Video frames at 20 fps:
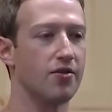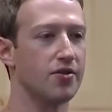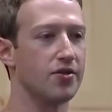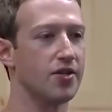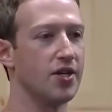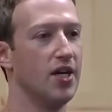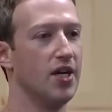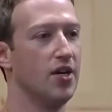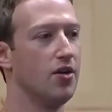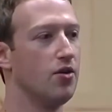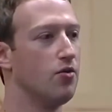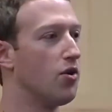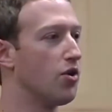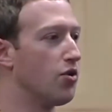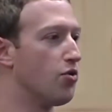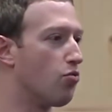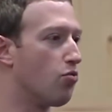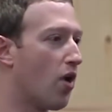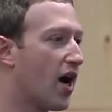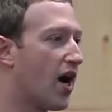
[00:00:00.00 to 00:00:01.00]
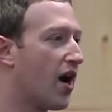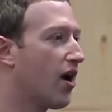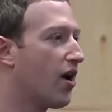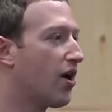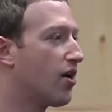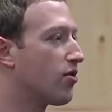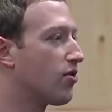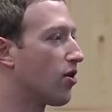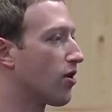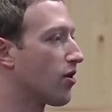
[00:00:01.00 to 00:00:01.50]
had said in 2014,
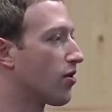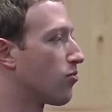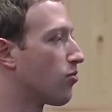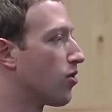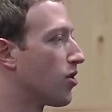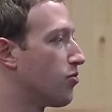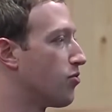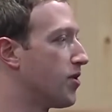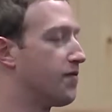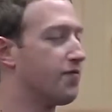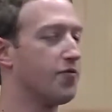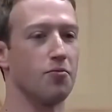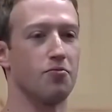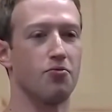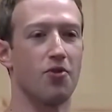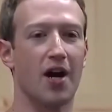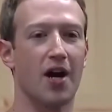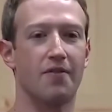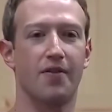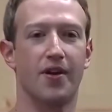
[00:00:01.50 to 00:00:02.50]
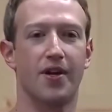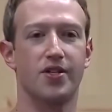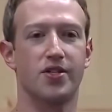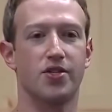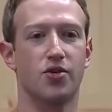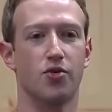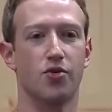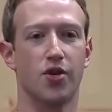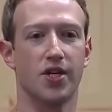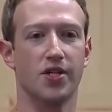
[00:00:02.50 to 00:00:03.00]
"I really want to clear my
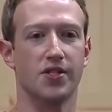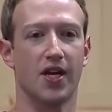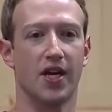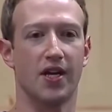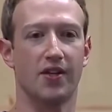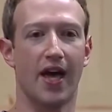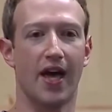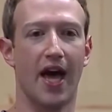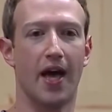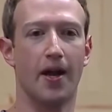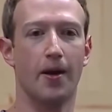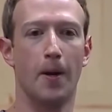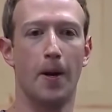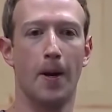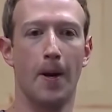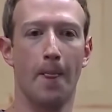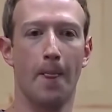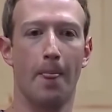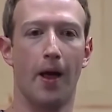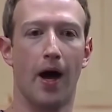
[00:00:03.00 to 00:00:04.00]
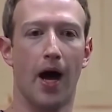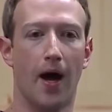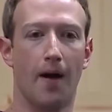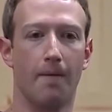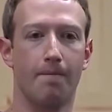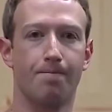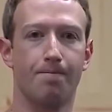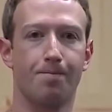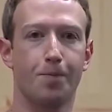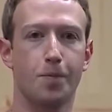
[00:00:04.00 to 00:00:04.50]
life to make it so that I have to
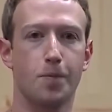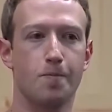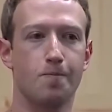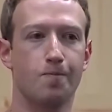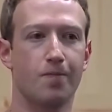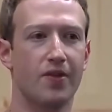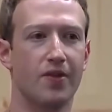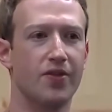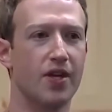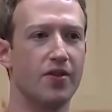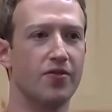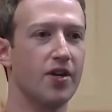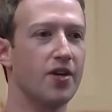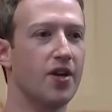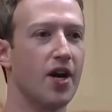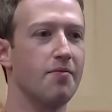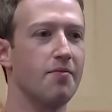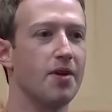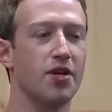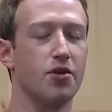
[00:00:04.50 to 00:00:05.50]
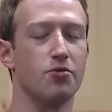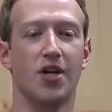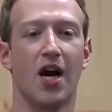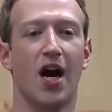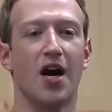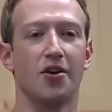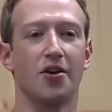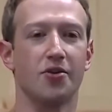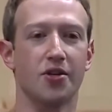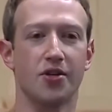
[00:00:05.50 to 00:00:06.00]
make as few decisions as
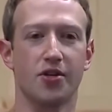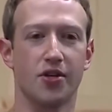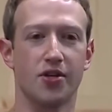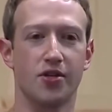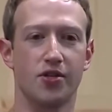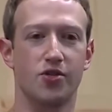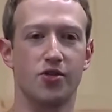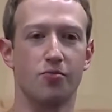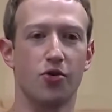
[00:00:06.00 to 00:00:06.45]
possible about